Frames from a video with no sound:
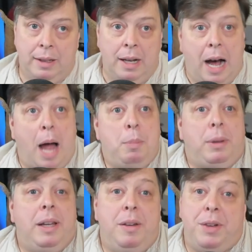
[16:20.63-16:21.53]
I
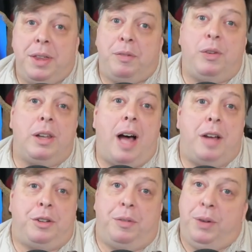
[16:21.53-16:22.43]
believe in the
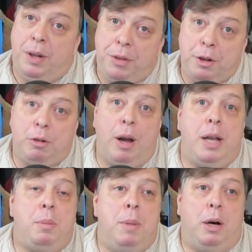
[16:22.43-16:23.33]
philosophy of the
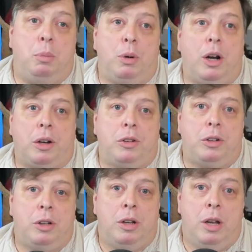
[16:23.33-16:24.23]
great Mel
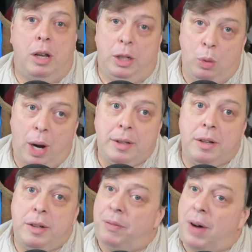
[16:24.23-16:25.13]
Brooks. You
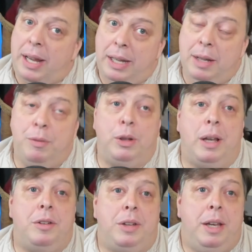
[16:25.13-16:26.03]
identify evil
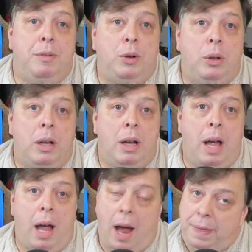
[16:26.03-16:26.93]
as evil,
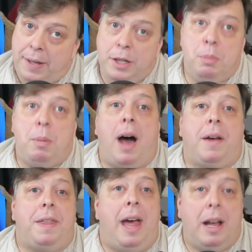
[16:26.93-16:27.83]
and then you
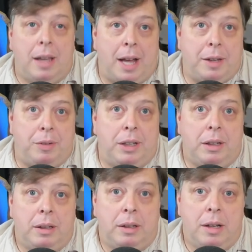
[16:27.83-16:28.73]
mock the hell out of it.
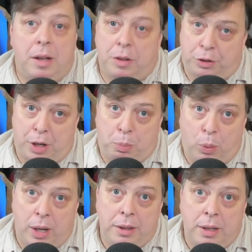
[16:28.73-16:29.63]
Step
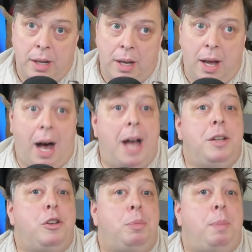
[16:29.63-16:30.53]
one, I
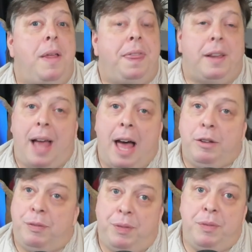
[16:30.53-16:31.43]
just spent the
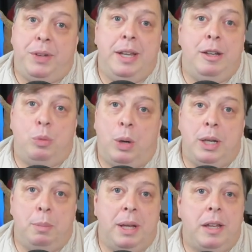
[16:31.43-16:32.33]
last 15,
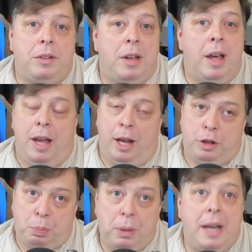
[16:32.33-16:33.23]
20 minutes
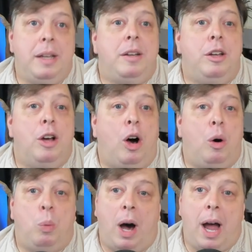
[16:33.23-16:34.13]
explaining to
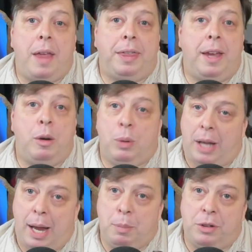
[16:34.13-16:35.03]
y'all why I think
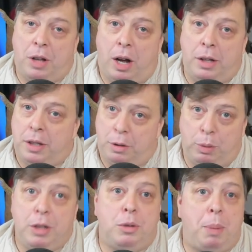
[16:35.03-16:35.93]
what Amazon and the
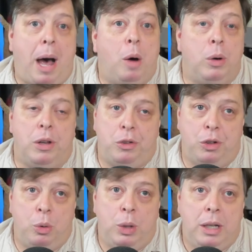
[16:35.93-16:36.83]
Rings of Power is
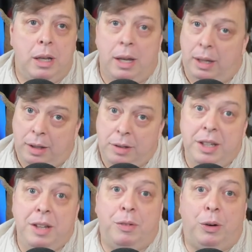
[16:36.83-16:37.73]
doing is
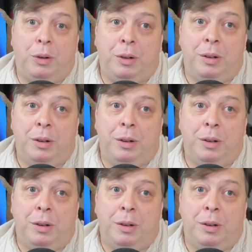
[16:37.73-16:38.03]
evil.